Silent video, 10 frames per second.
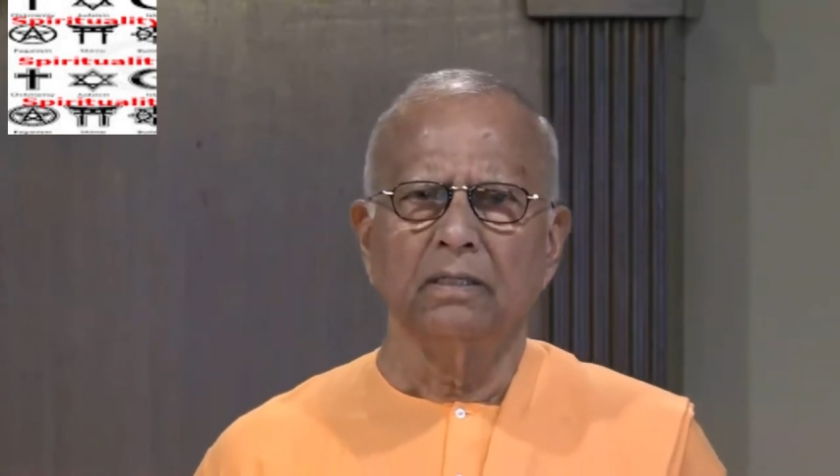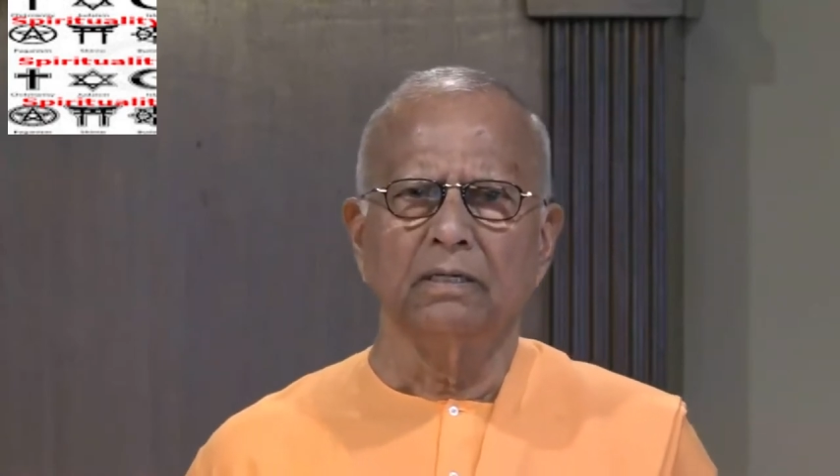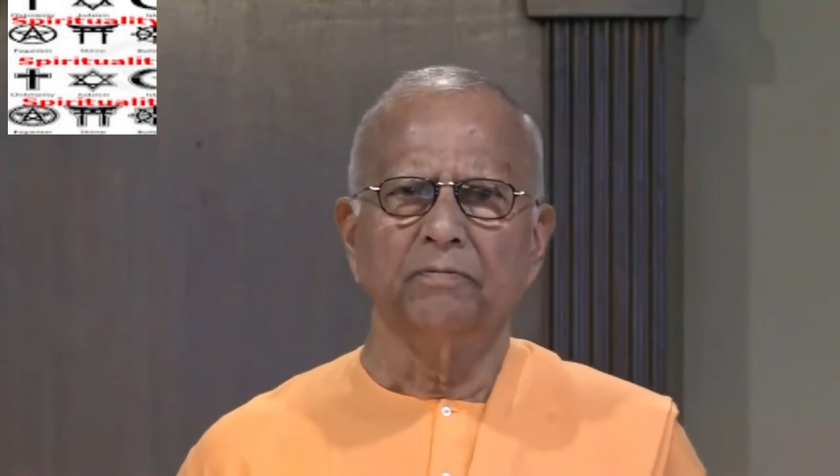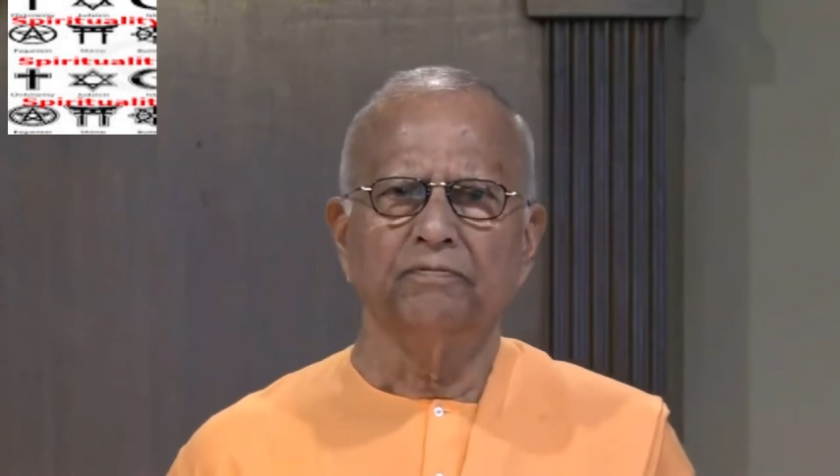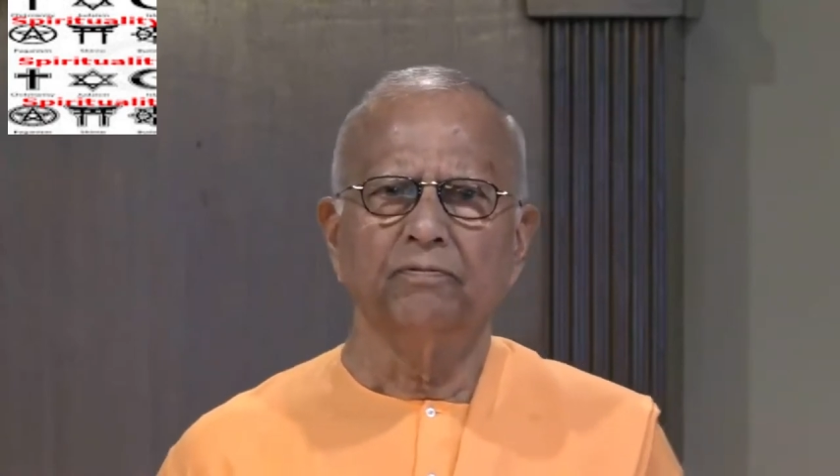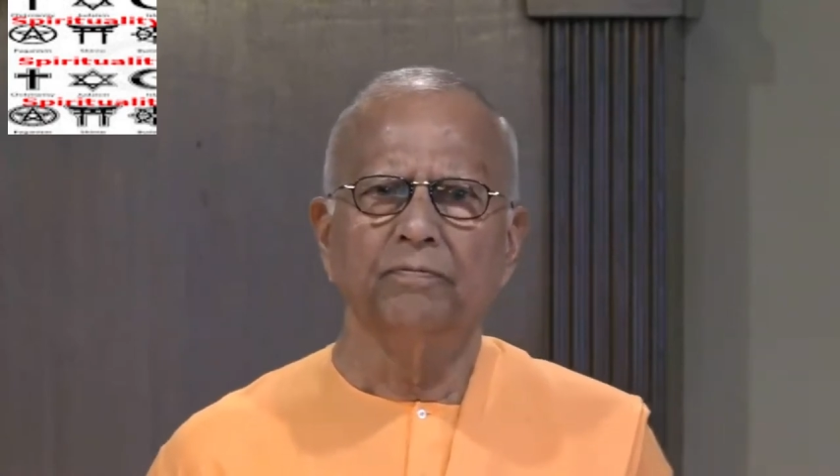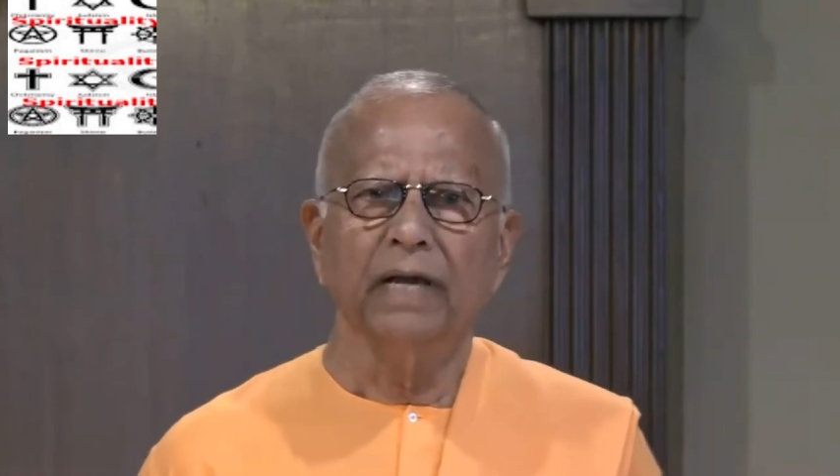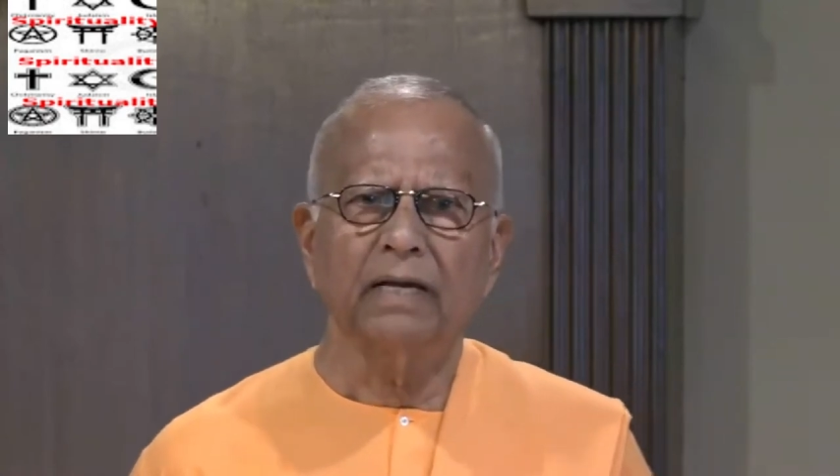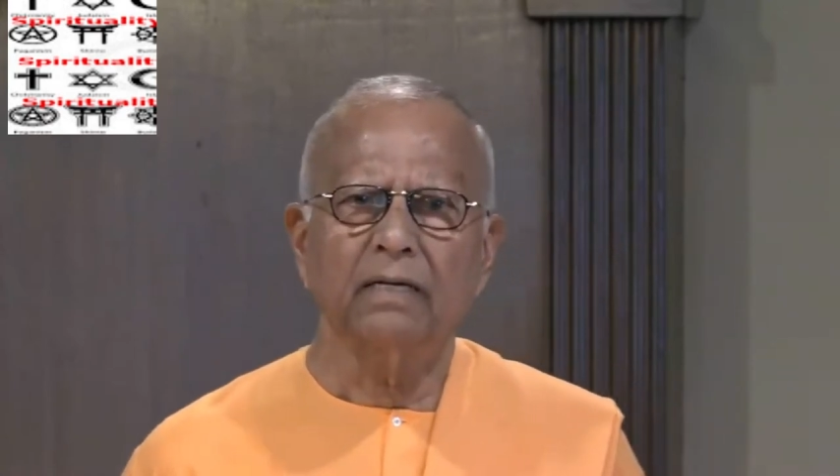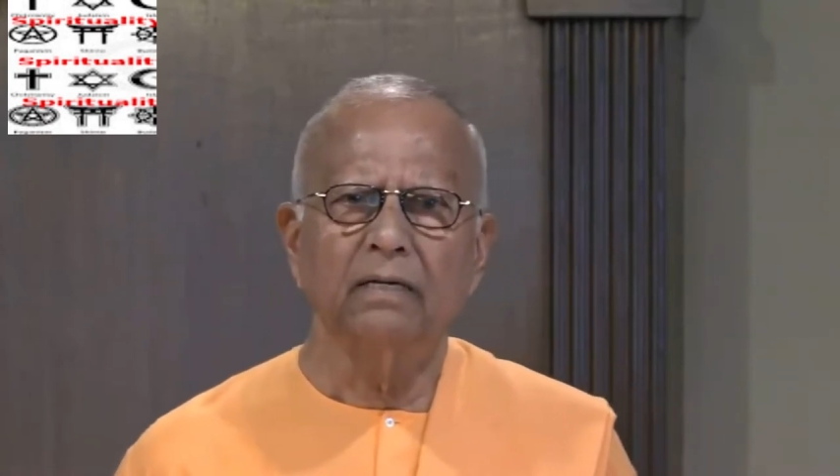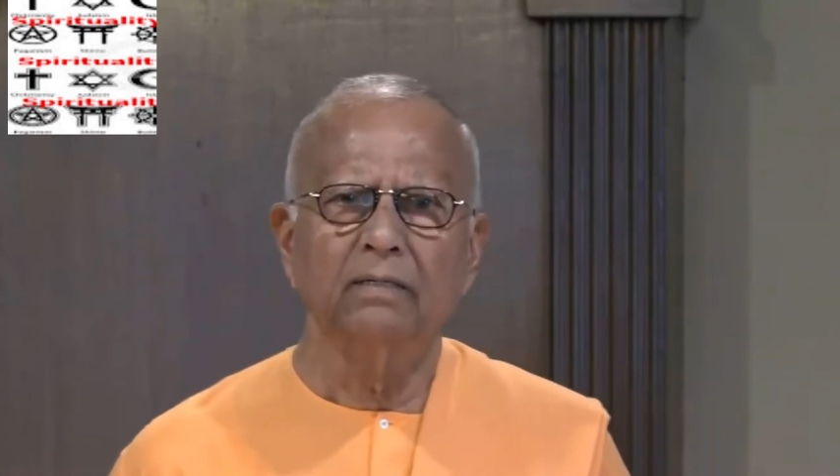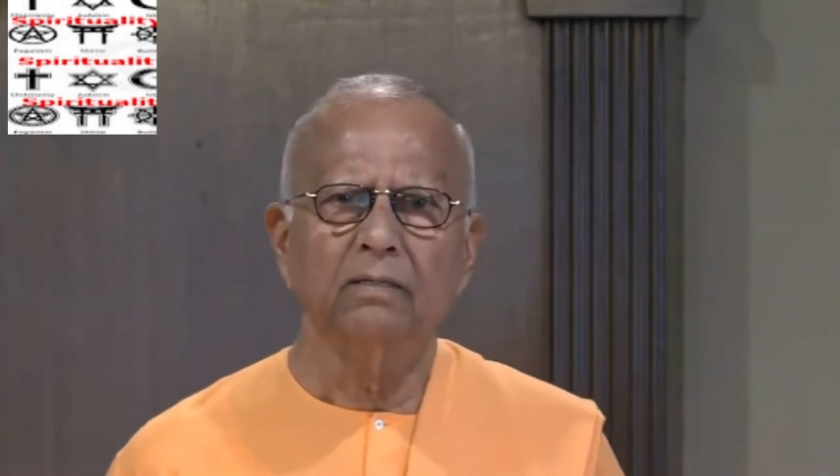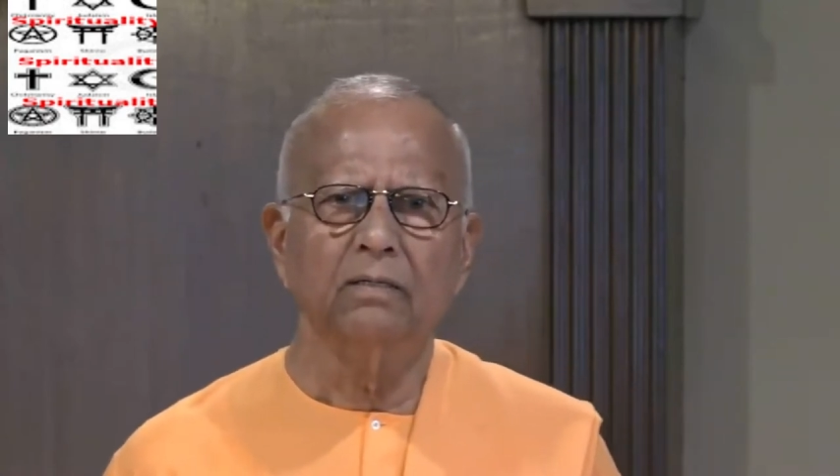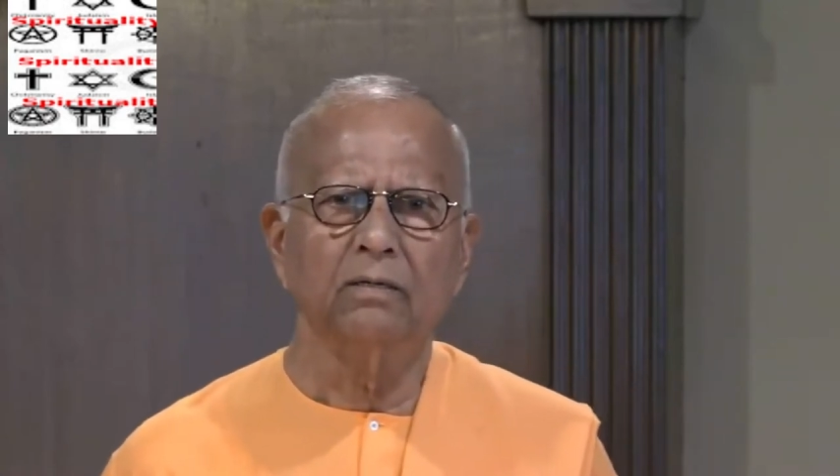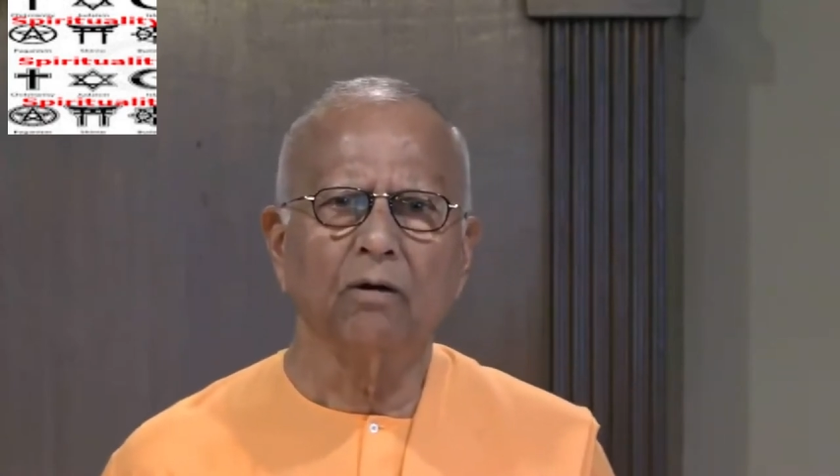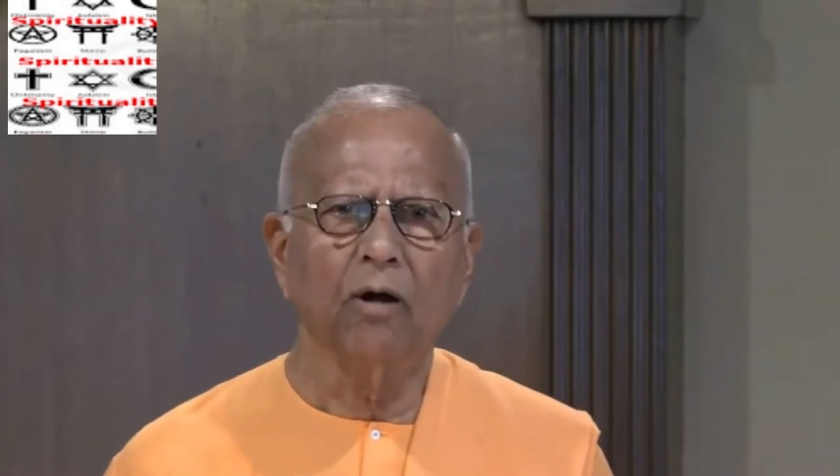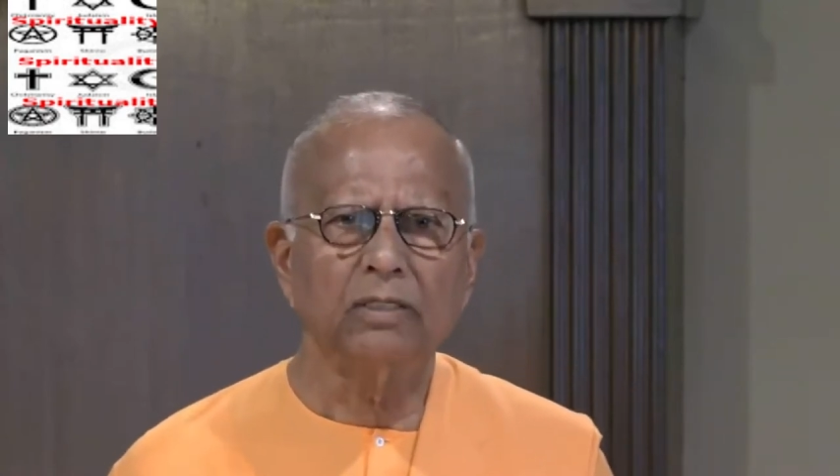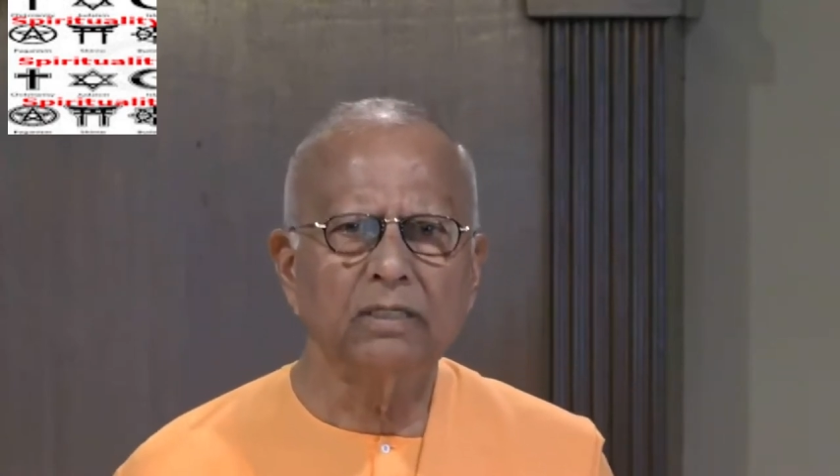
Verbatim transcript: if we make God